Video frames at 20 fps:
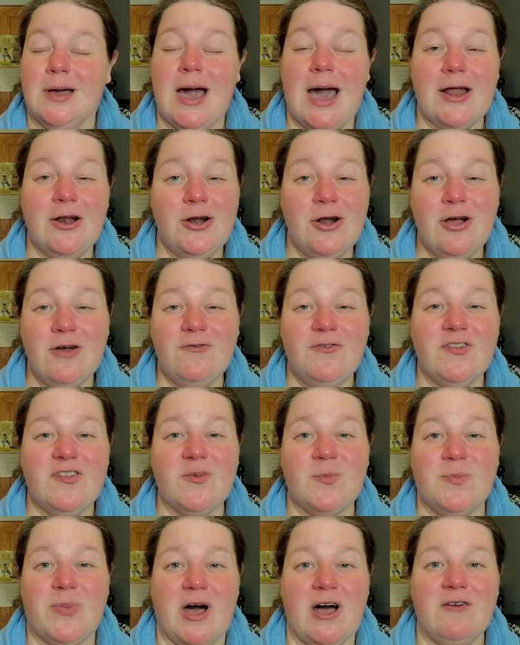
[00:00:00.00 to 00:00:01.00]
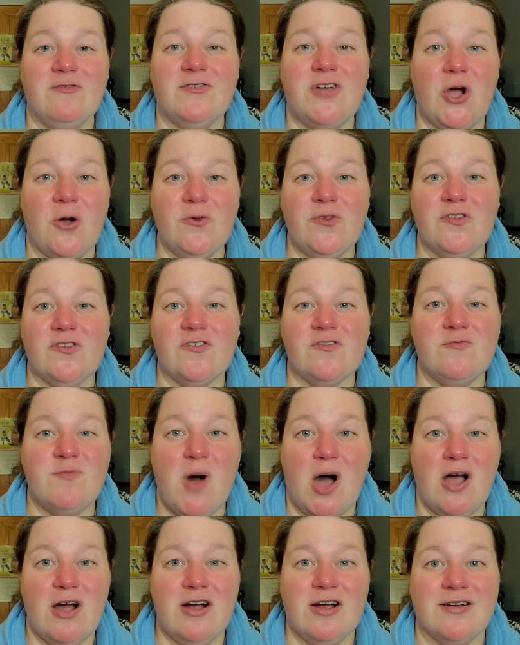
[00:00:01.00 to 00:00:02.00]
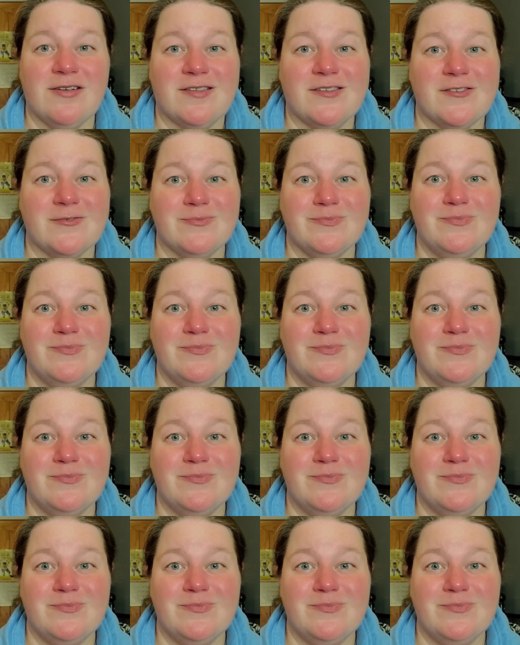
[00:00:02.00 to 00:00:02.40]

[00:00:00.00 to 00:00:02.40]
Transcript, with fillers: I don't know if it's above Ghosts of Mars,